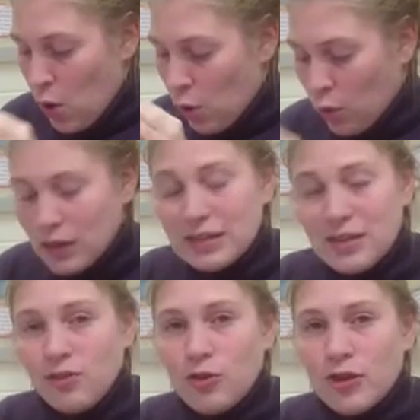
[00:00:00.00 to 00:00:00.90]
What does the
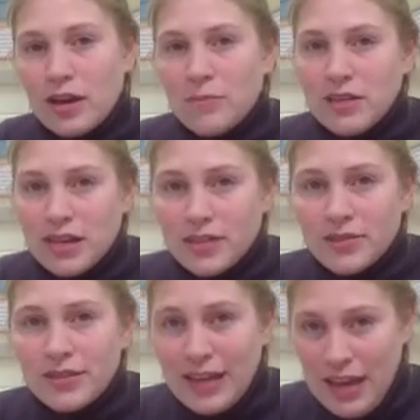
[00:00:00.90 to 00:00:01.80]
learning objective
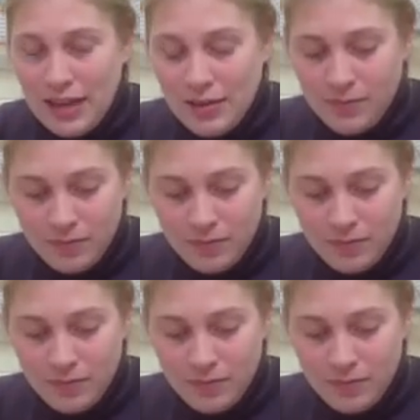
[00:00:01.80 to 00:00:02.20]
say?